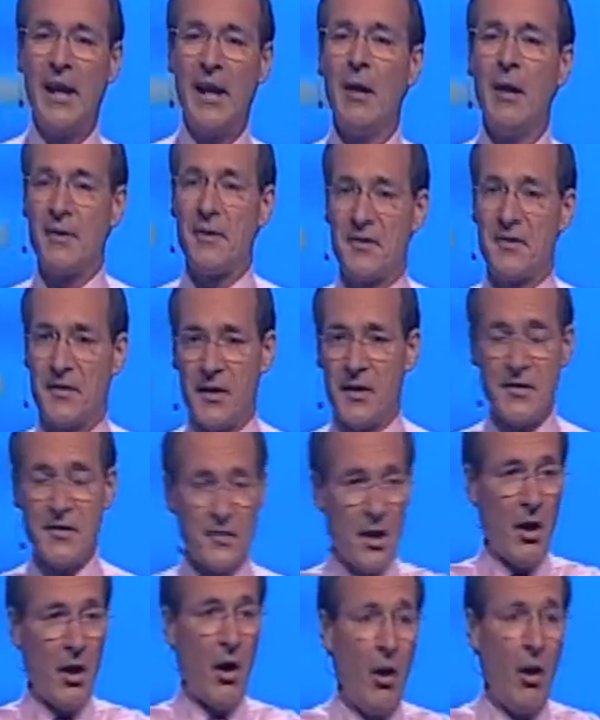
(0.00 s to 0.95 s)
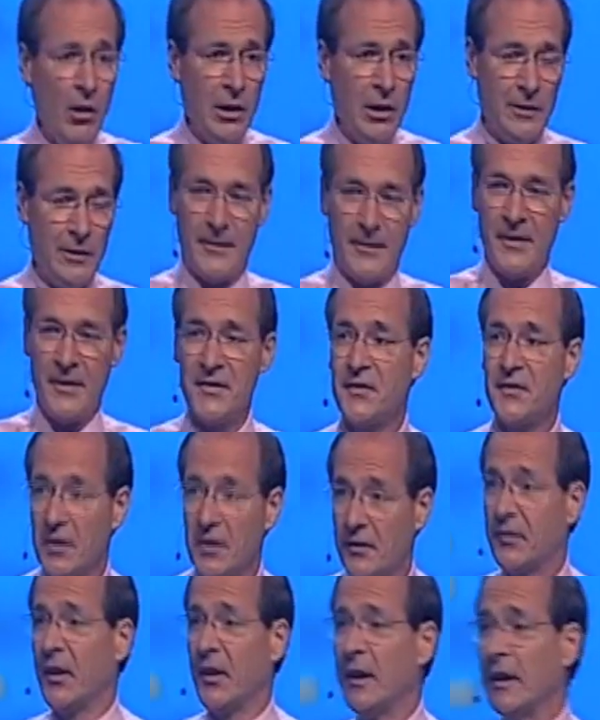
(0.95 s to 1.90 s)
know is this, all of us
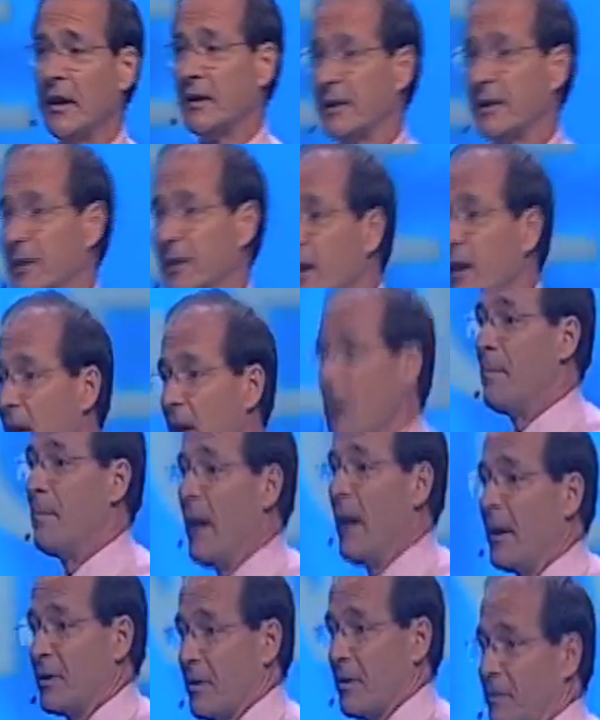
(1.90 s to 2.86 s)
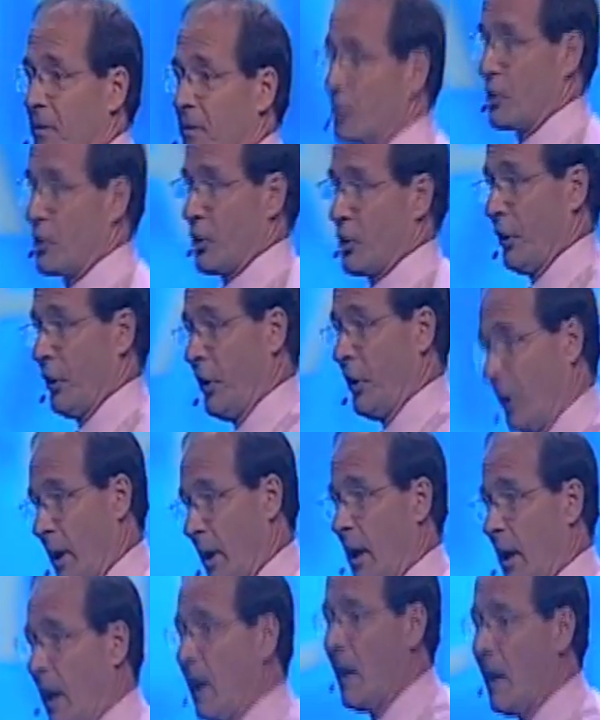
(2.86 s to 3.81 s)
think about the future
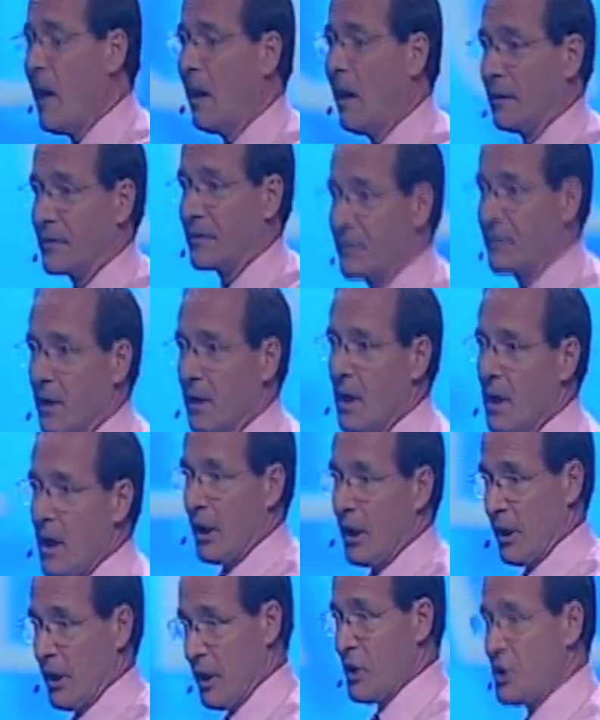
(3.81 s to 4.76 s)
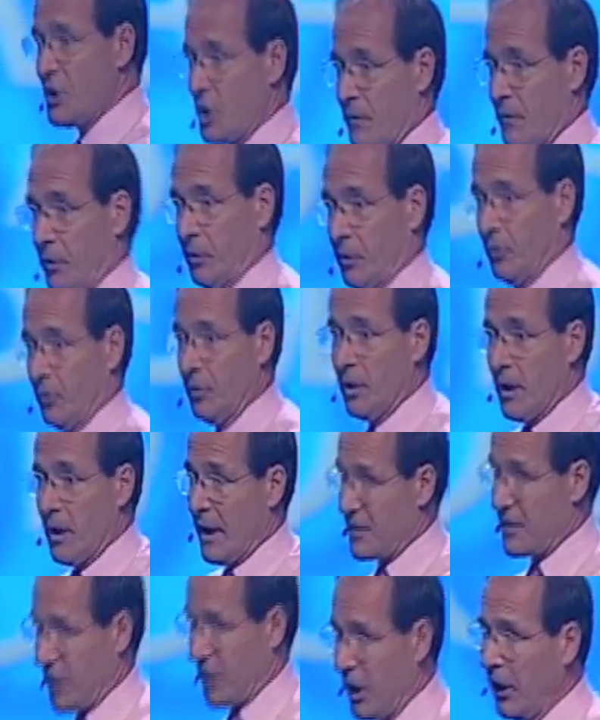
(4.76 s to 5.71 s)
a lot. Each of you
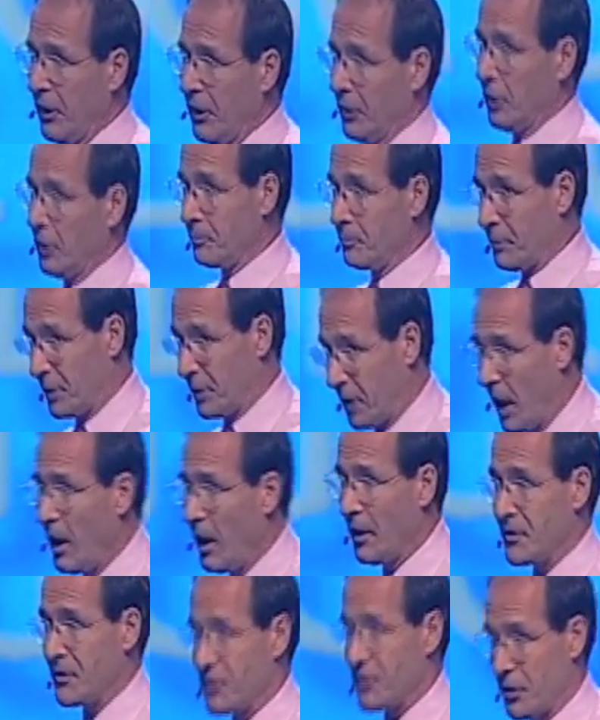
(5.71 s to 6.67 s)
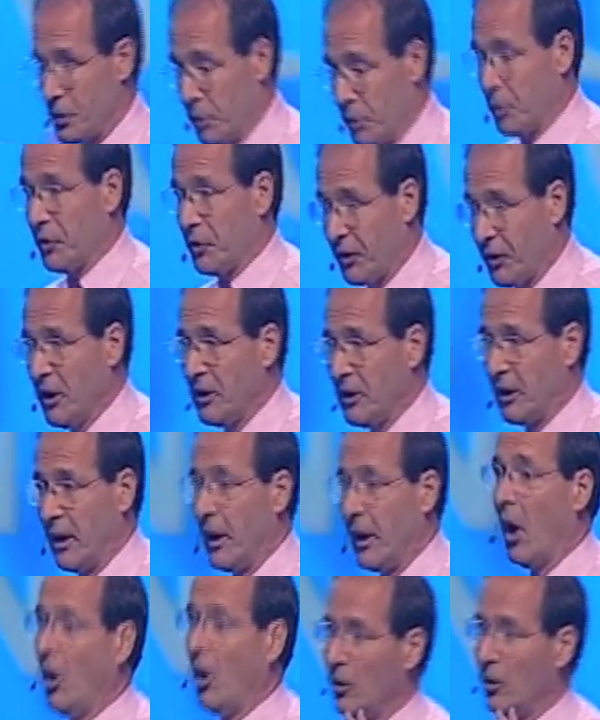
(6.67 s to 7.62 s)
is here because you're
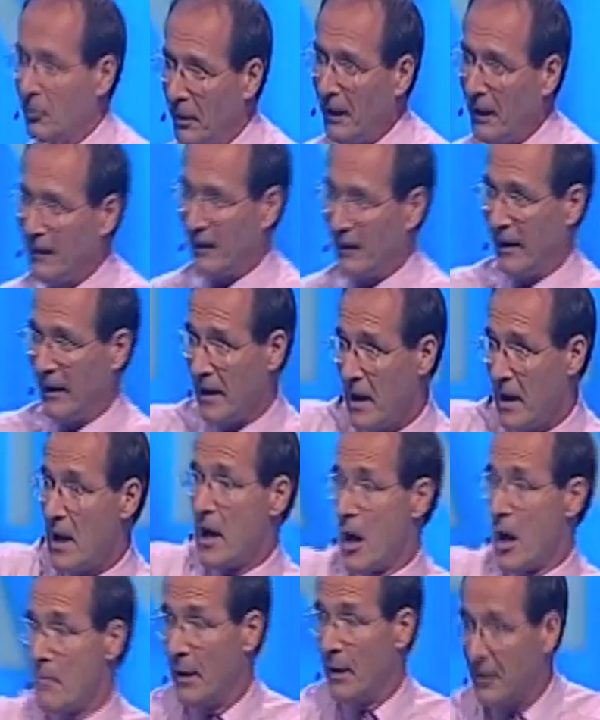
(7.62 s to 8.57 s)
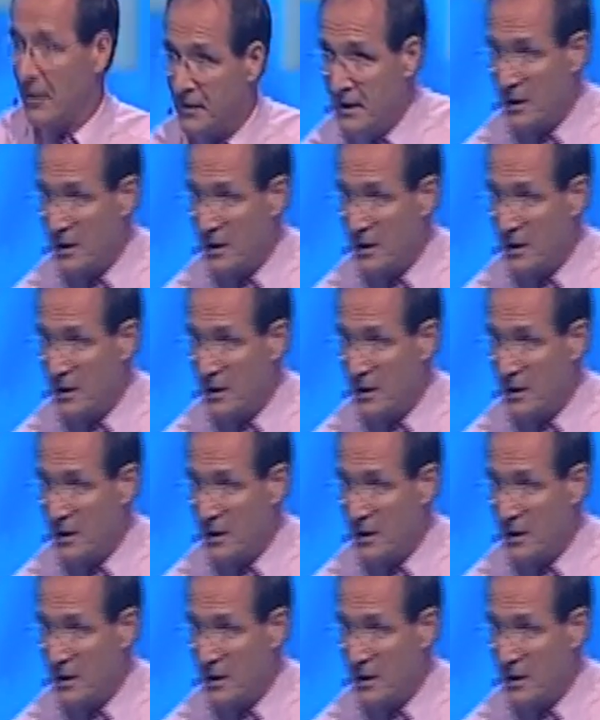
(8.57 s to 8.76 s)
thinking already about